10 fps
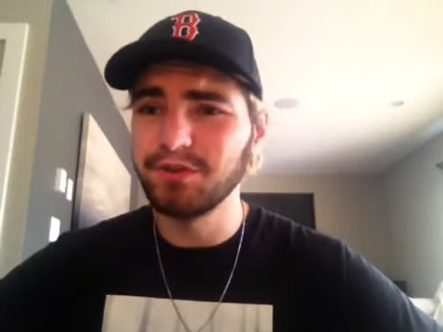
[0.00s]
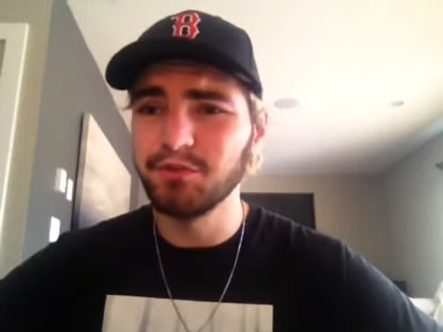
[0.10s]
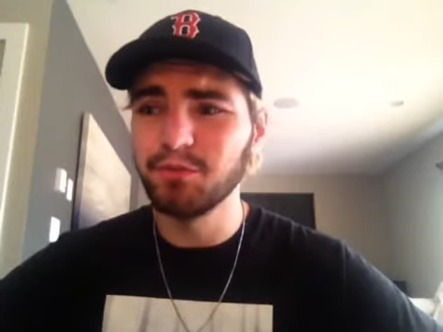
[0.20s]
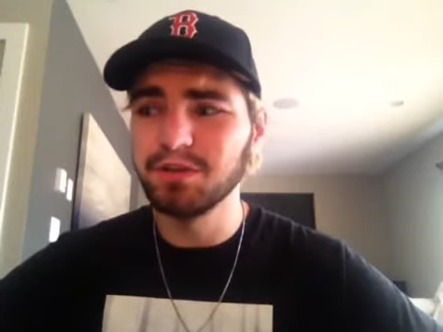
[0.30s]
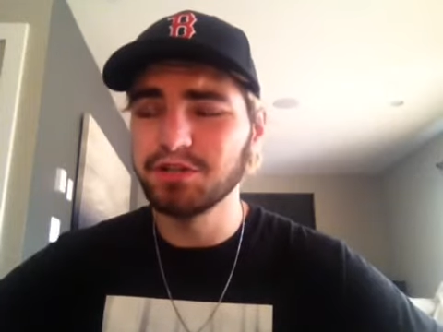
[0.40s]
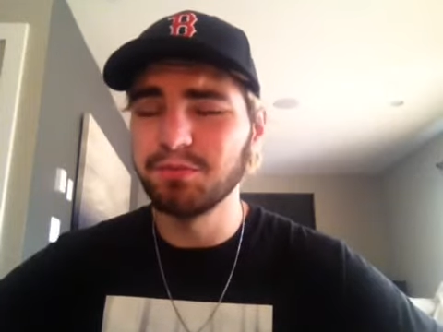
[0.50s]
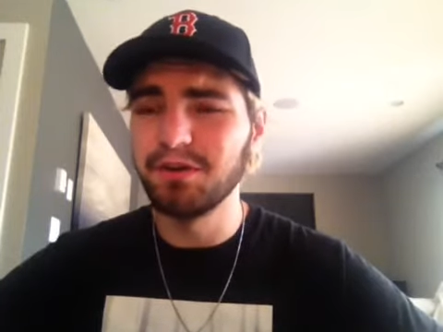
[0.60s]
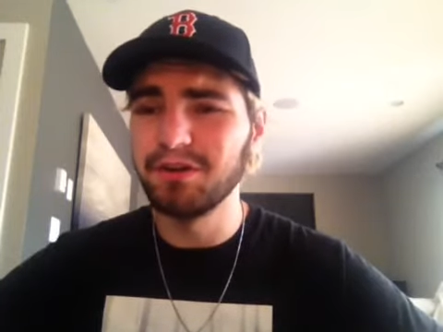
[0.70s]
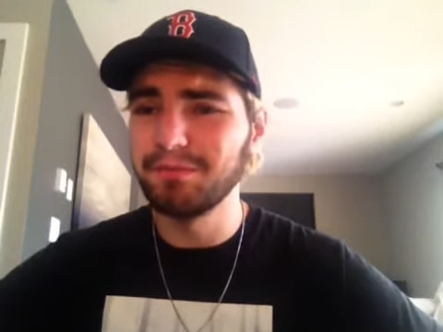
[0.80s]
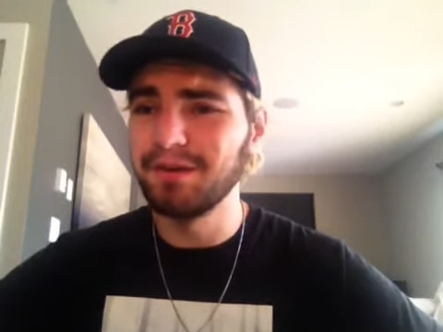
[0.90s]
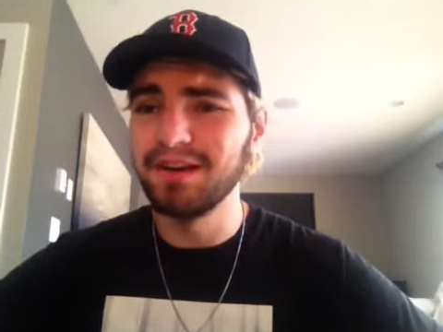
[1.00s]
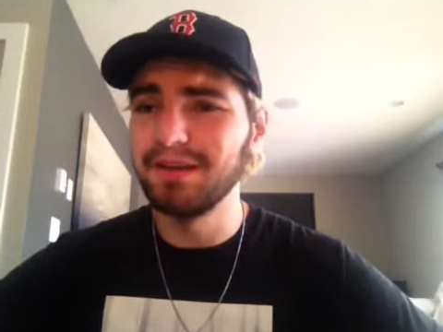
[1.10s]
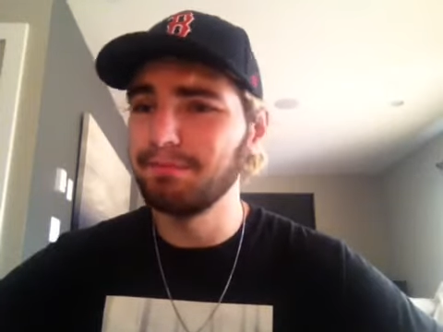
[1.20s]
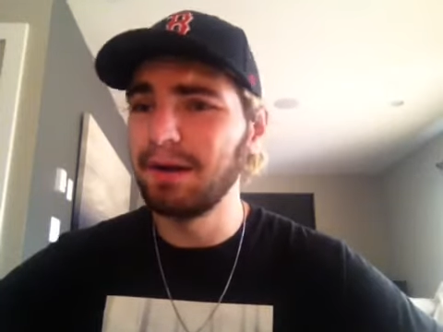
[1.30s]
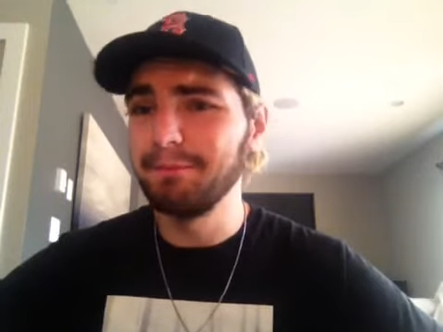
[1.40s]
I don't know much about it, but
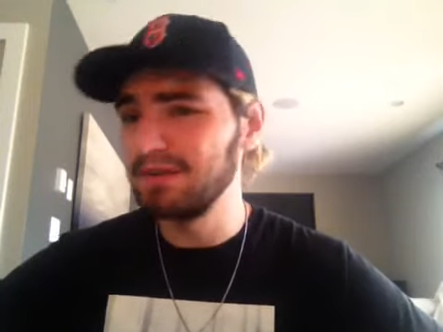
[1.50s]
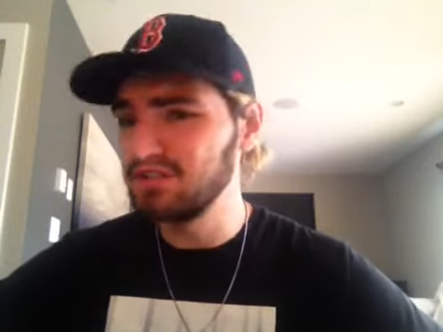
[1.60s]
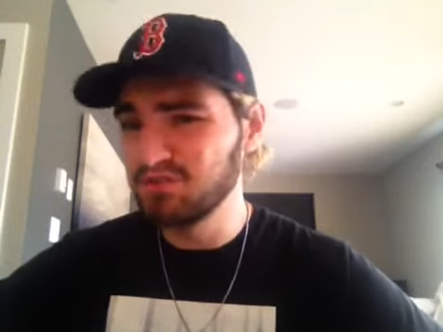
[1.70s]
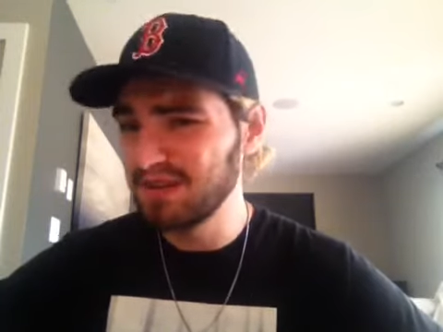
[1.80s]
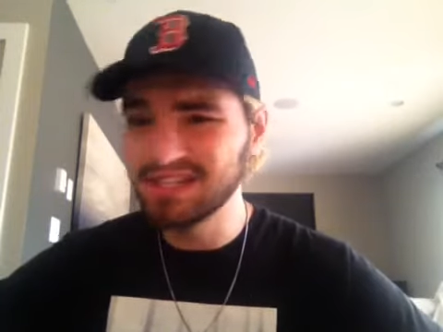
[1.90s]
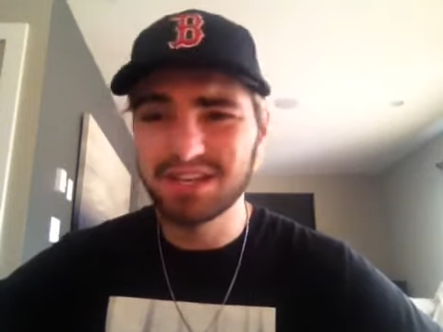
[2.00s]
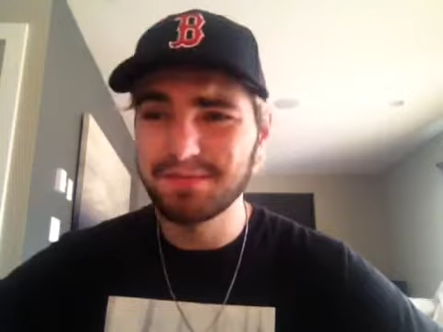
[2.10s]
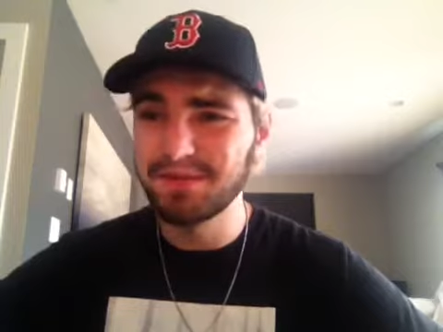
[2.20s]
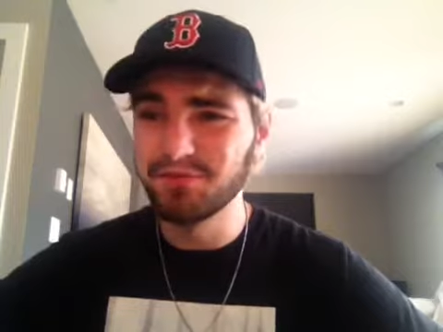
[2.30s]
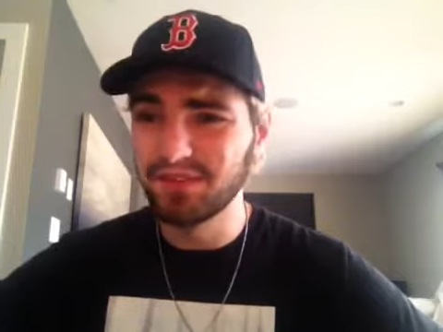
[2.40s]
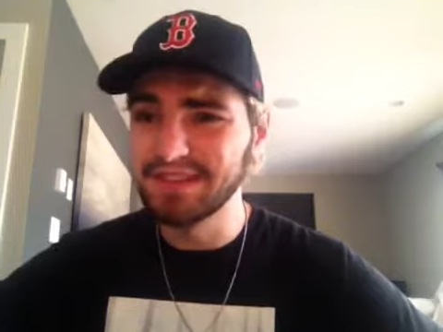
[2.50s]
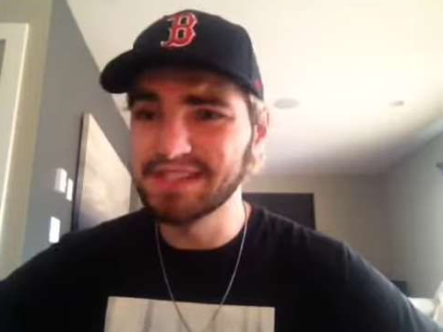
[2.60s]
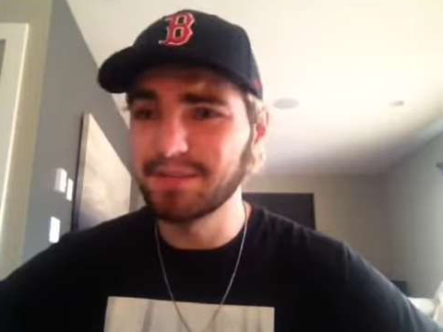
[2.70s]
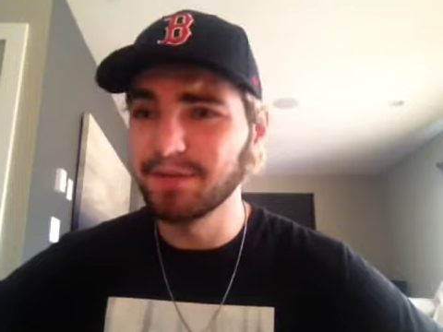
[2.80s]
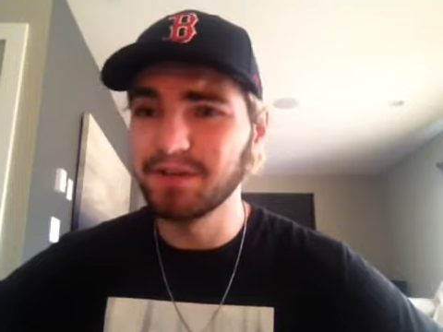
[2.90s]
I'm assuming it's going to be really
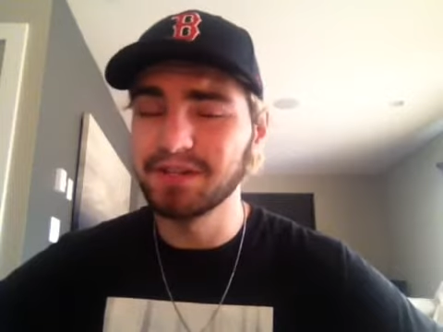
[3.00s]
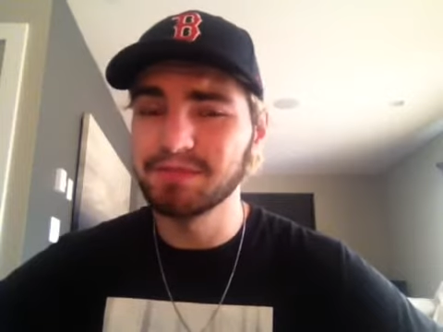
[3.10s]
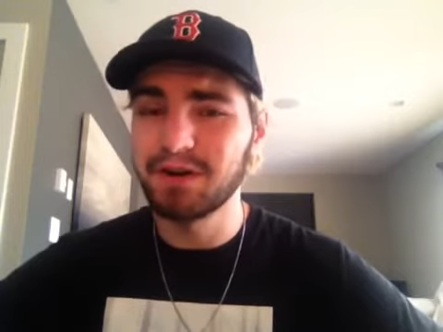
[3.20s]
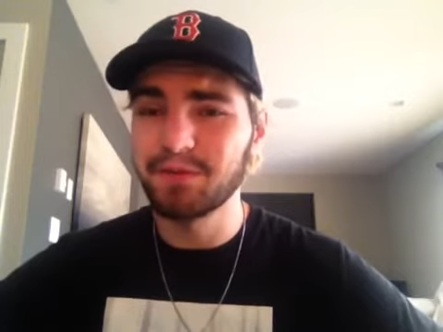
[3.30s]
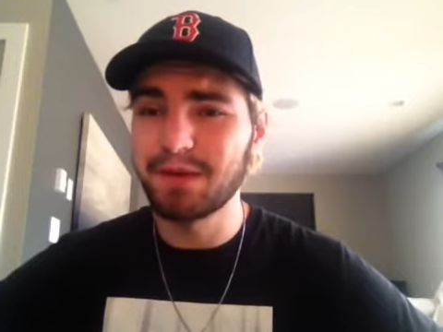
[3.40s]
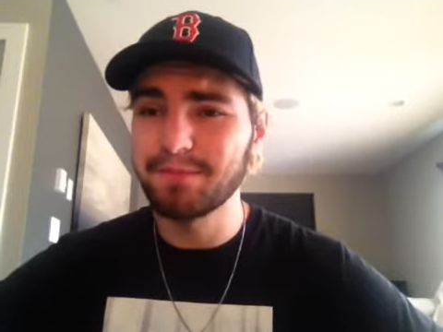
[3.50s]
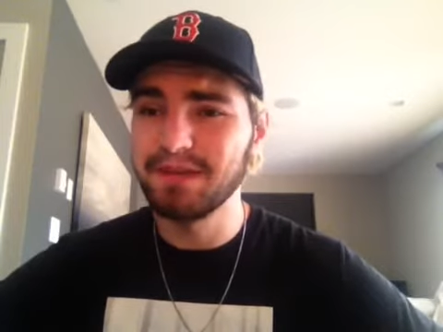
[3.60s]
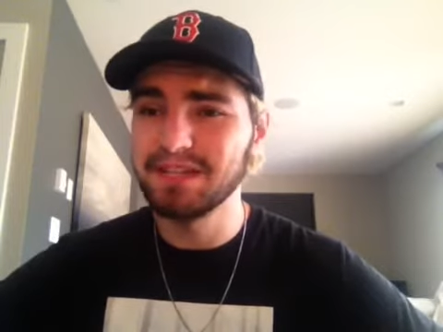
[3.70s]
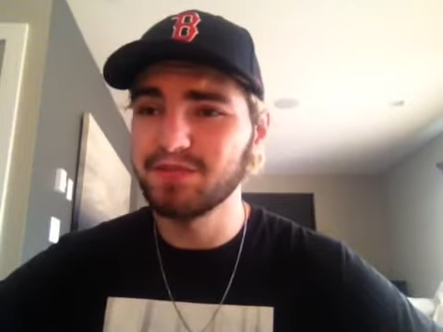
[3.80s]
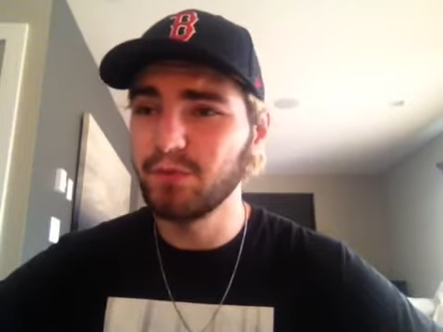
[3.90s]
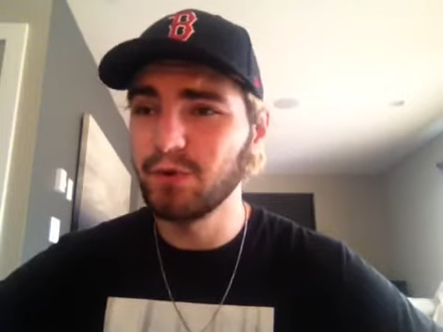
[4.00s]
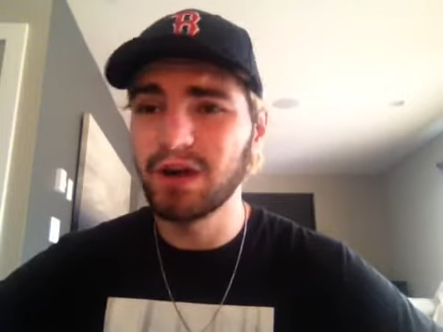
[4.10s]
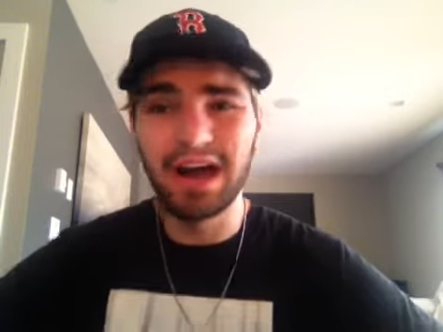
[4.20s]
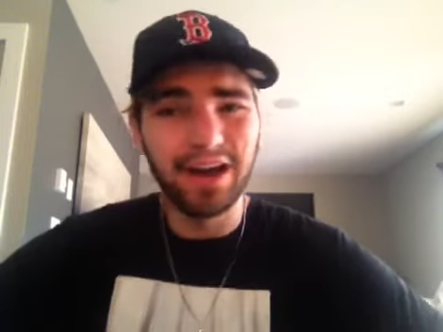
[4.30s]
similar to the Spider-Man PS4.